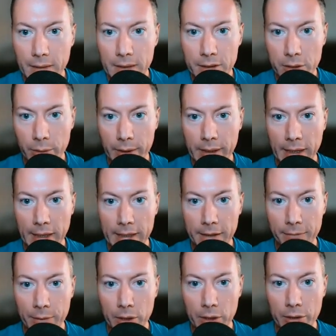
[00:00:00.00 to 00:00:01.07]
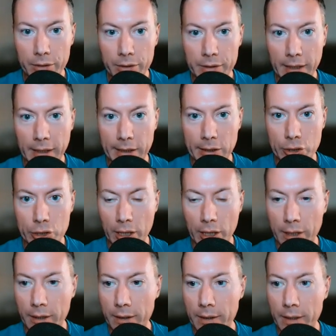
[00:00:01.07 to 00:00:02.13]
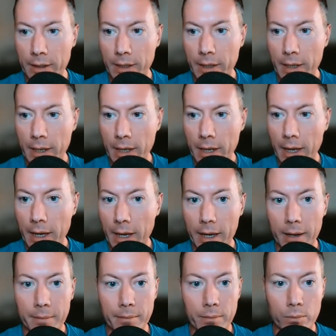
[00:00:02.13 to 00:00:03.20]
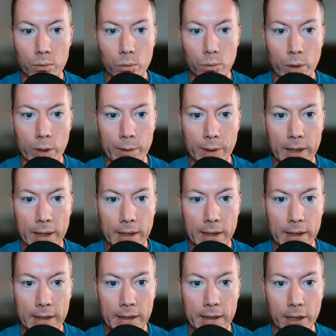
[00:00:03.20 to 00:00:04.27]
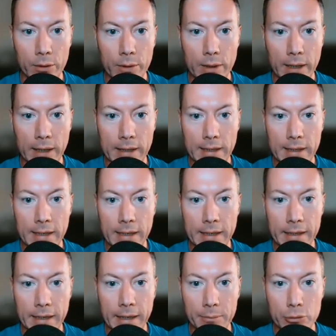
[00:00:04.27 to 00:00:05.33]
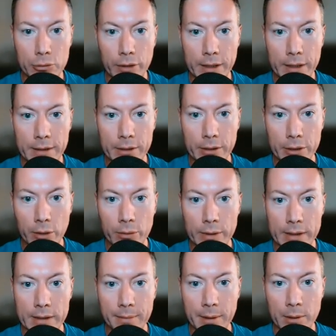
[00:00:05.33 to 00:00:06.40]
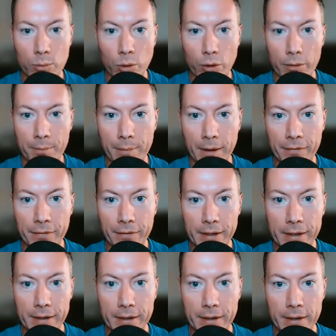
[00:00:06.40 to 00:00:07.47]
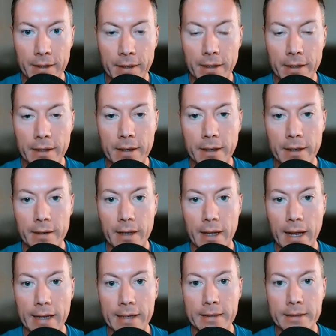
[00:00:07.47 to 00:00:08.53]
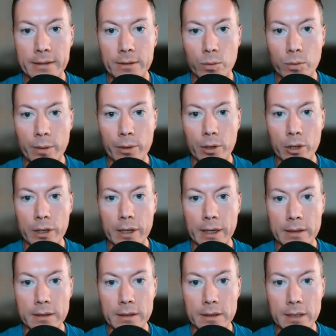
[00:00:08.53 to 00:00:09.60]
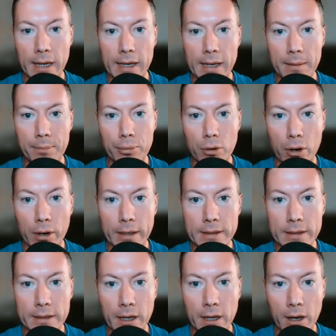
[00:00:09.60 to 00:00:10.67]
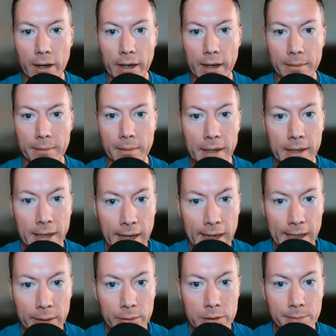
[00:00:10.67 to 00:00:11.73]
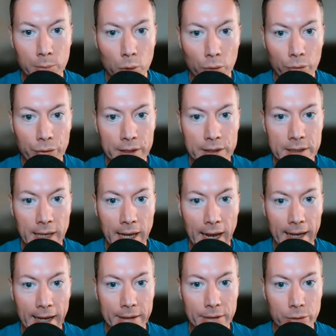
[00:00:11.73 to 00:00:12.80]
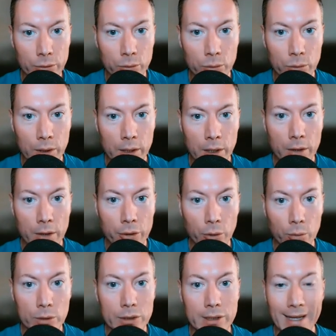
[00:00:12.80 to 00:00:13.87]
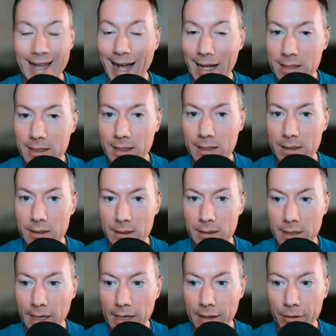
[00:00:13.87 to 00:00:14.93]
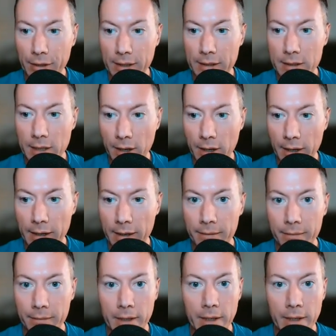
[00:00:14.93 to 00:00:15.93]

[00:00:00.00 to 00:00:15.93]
So again, if we look at the day chart, we were, clearly in an uptrend. You don't need to be Warren Buffett, yeah? And we were looking to take price higher. Again, it was more this candle that was the catalyst to take things higher.